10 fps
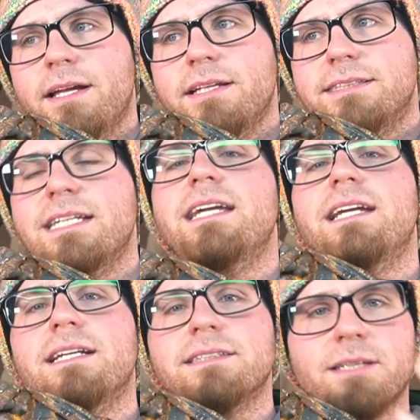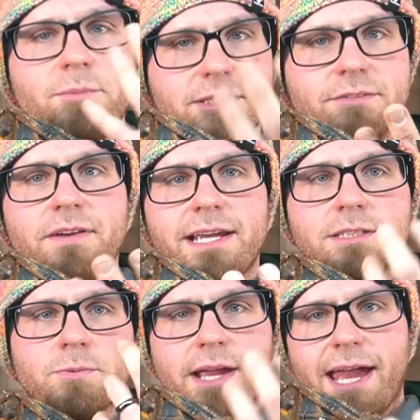seeing someone's
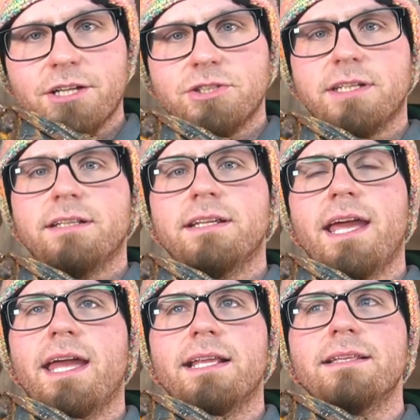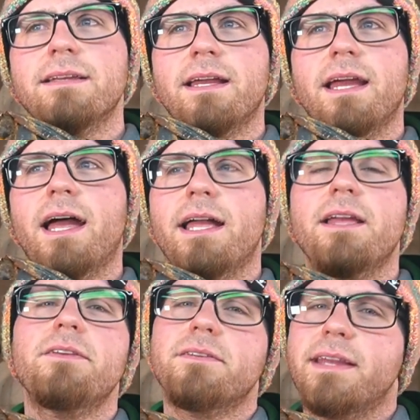face reaction. And
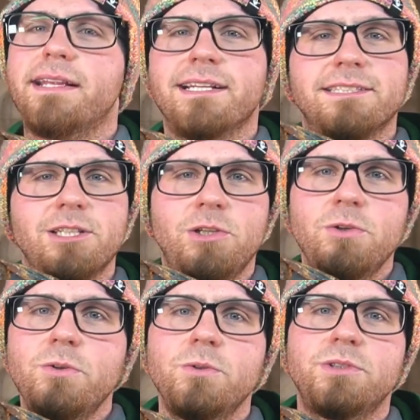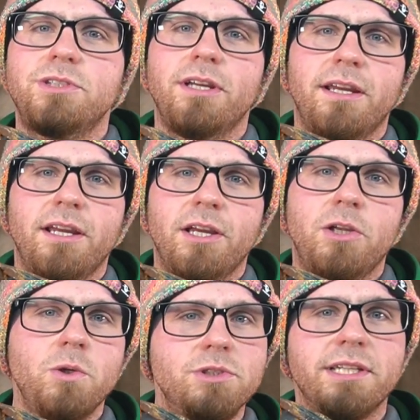another thing that's
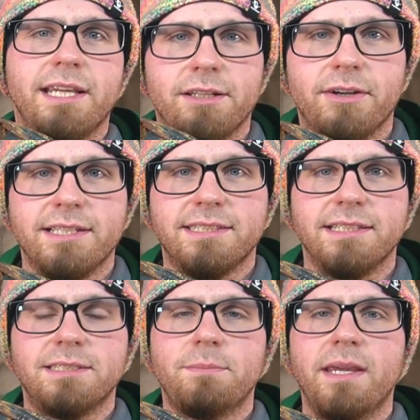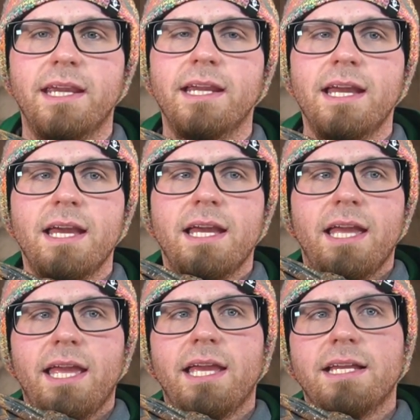hugely interesting to me
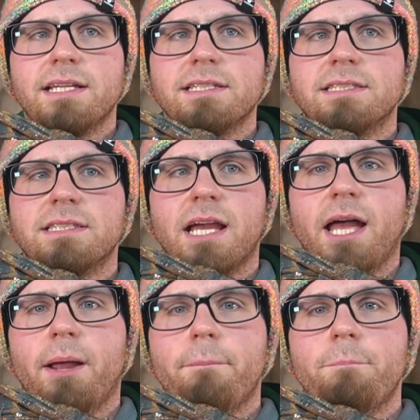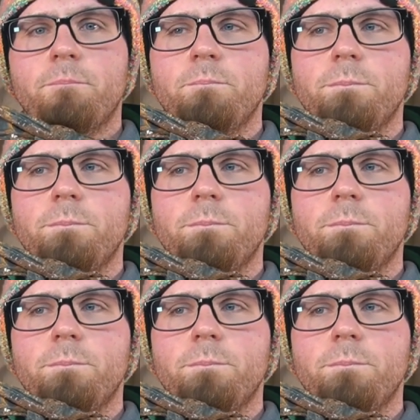is the